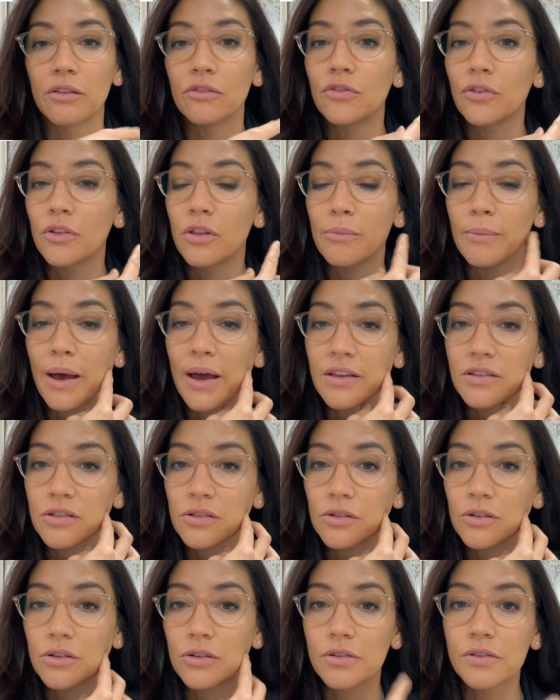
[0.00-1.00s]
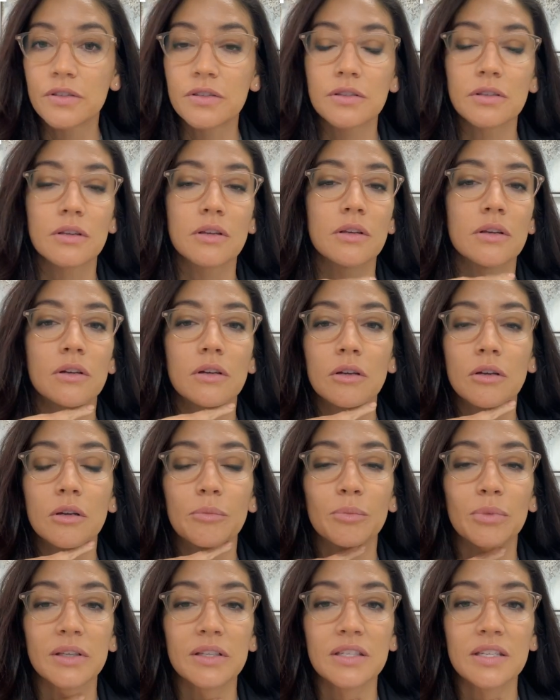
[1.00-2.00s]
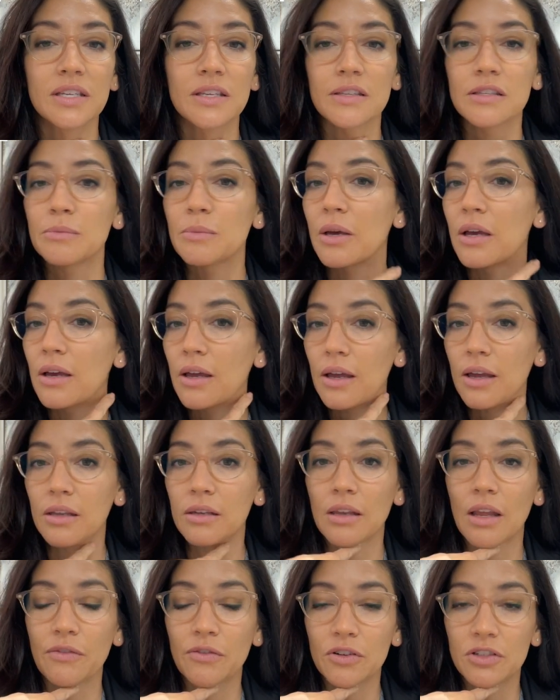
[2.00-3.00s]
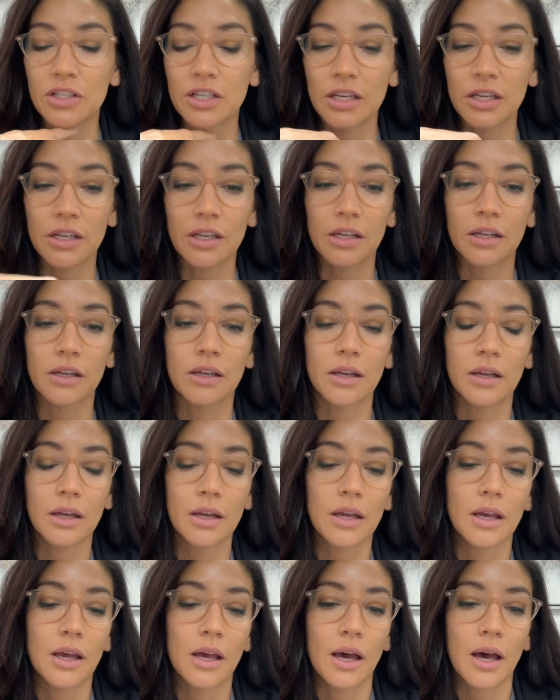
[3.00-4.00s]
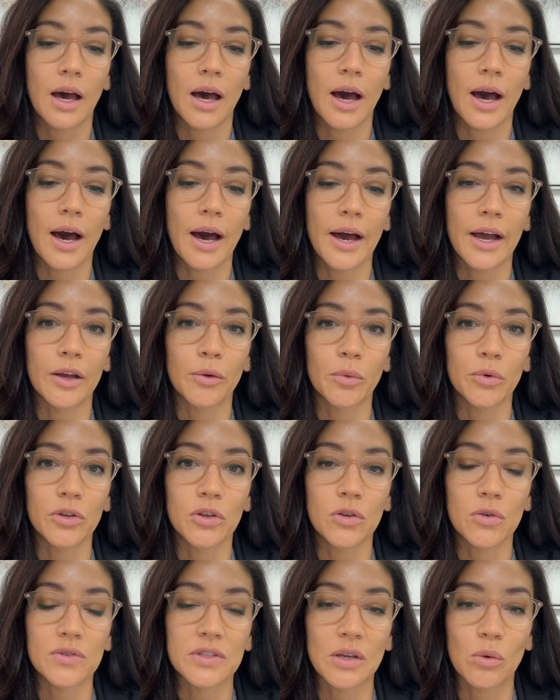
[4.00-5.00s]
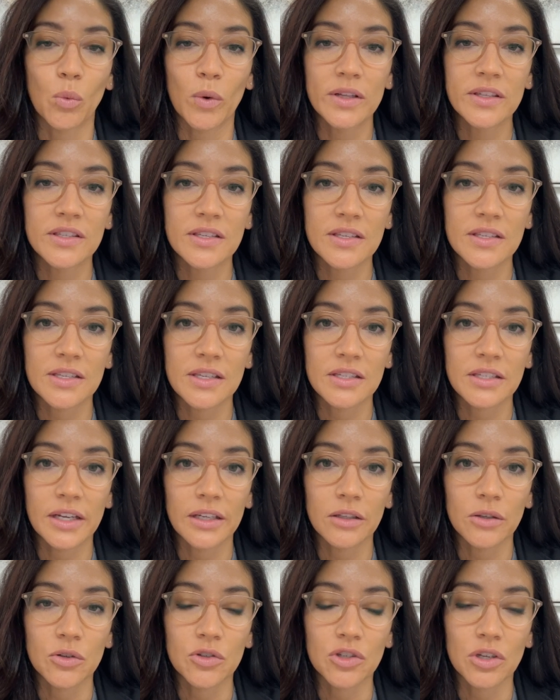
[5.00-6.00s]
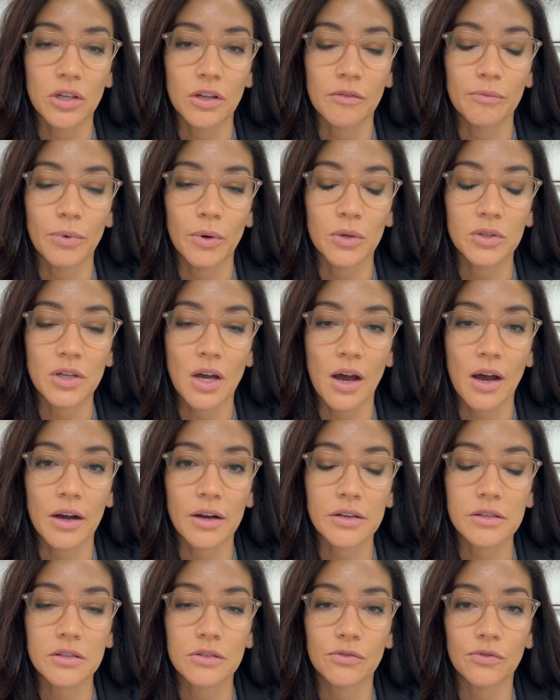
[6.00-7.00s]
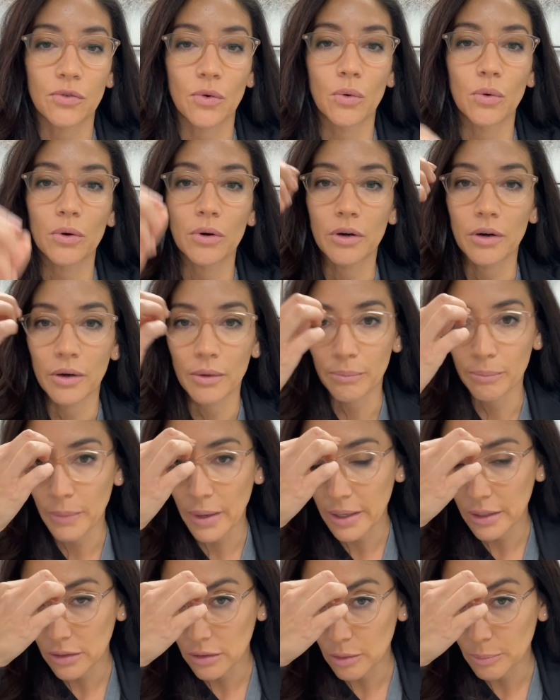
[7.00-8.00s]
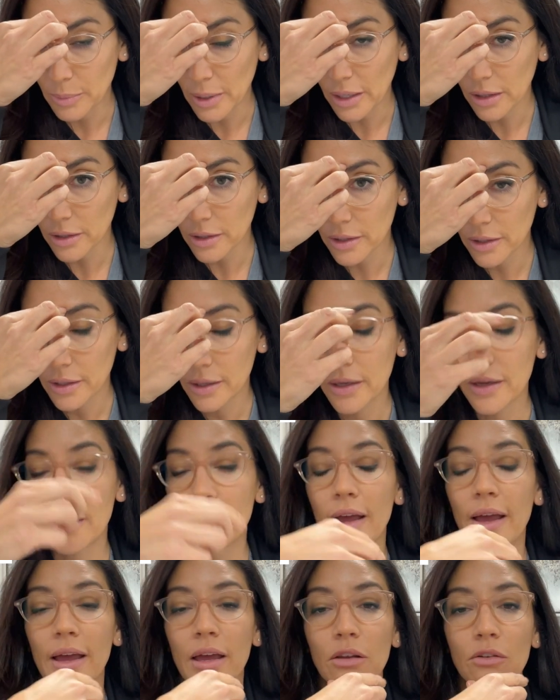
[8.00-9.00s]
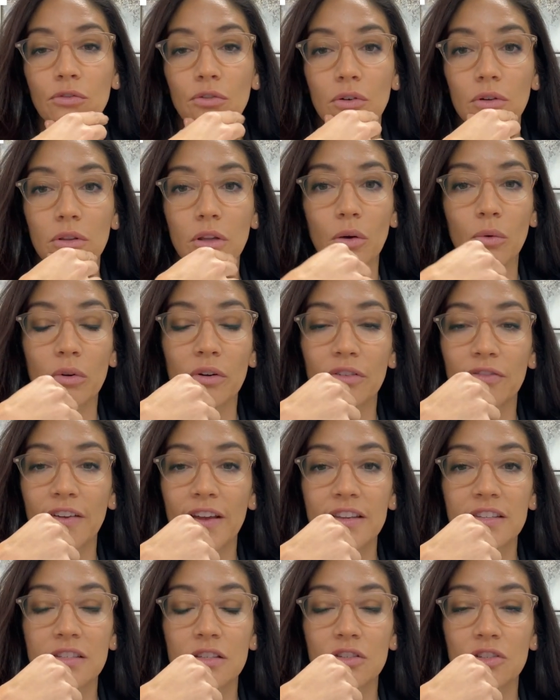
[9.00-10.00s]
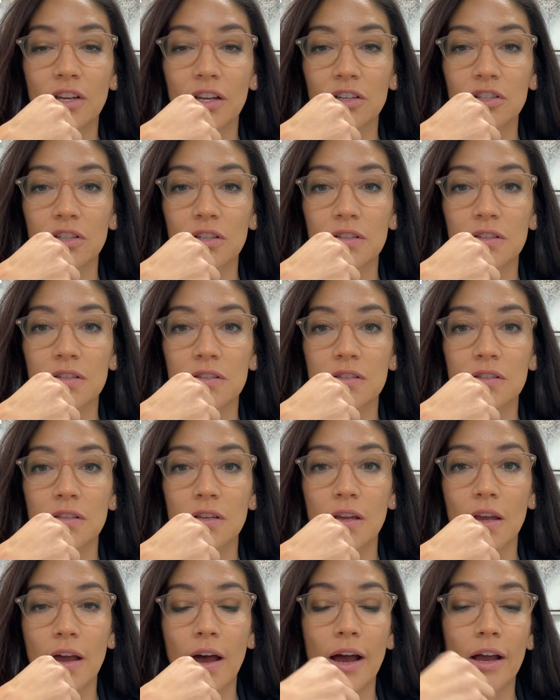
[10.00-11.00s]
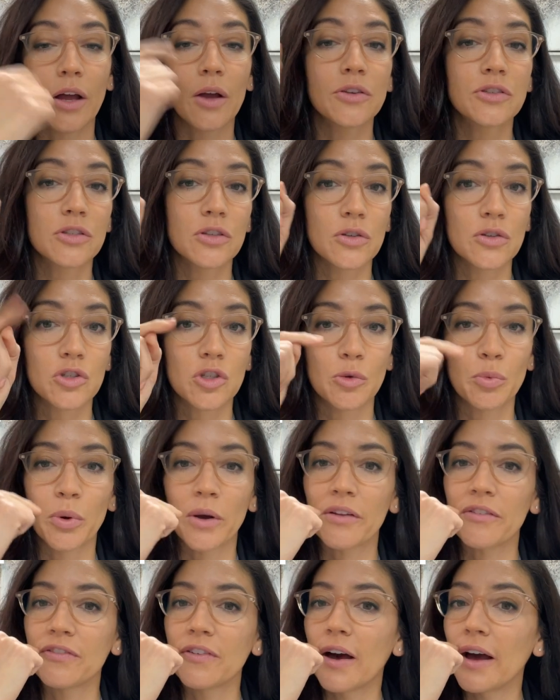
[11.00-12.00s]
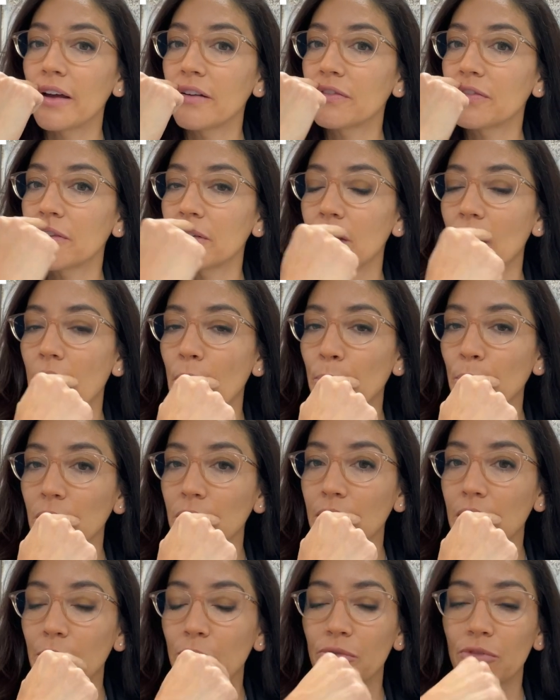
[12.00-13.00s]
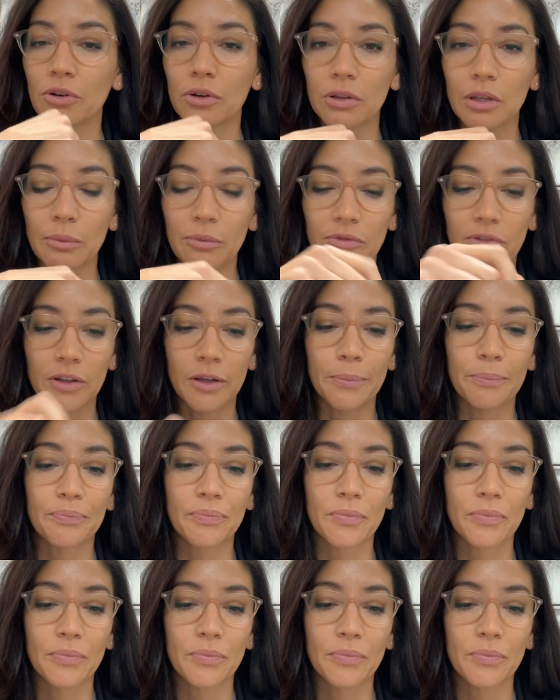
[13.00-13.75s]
for the masseters, platysma, and Nefertiti. I will use a 1 cc dilution of Botox for my glabella and for lower face injections. I also use 2.5 for the upper lip for a lip flip